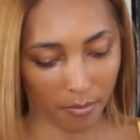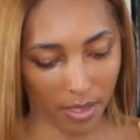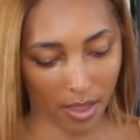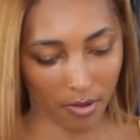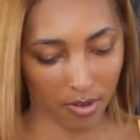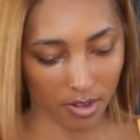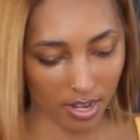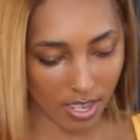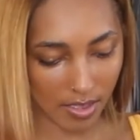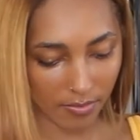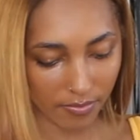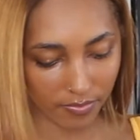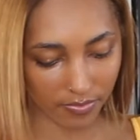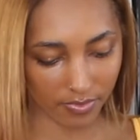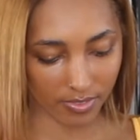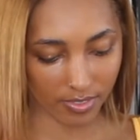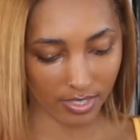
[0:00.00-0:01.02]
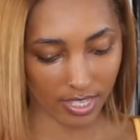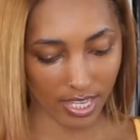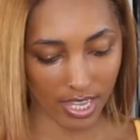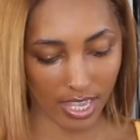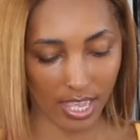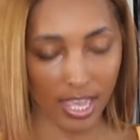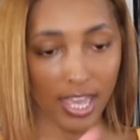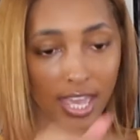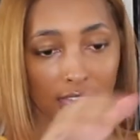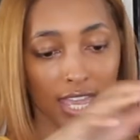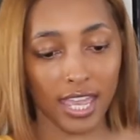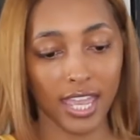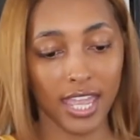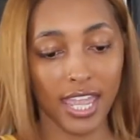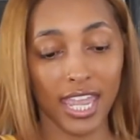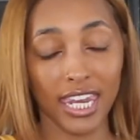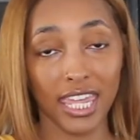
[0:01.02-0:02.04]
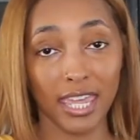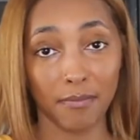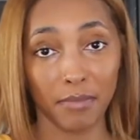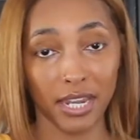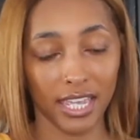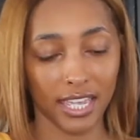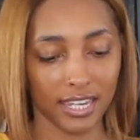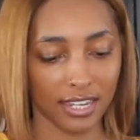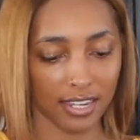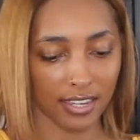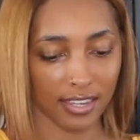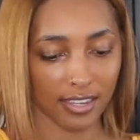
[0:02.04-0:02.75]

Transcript: Power it up and hit blend.